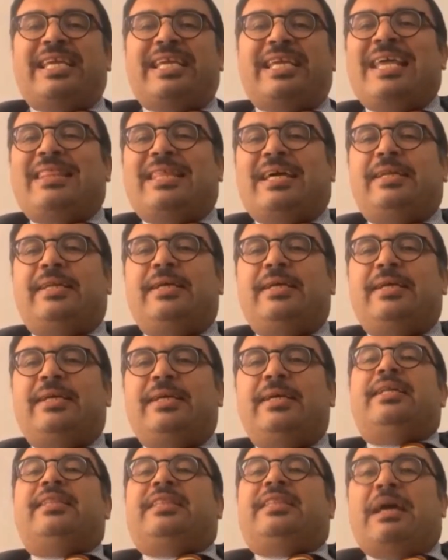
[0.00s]

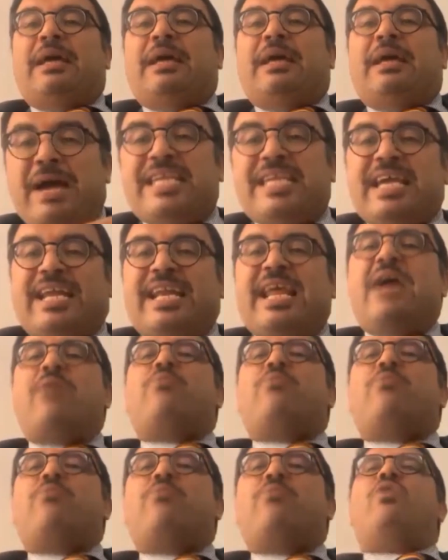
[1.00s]
exaggerated
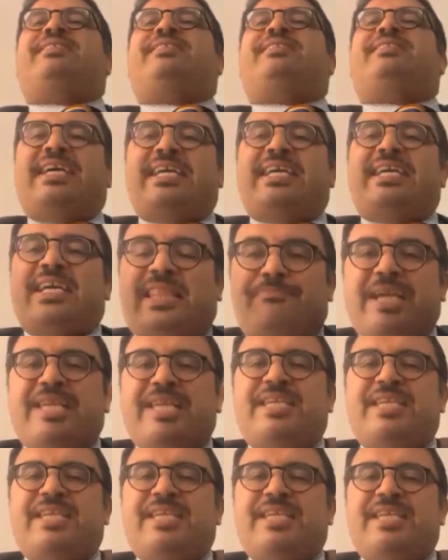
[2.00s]
a
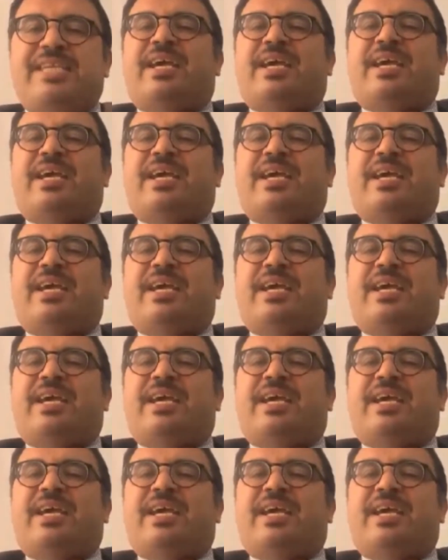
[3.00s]
question of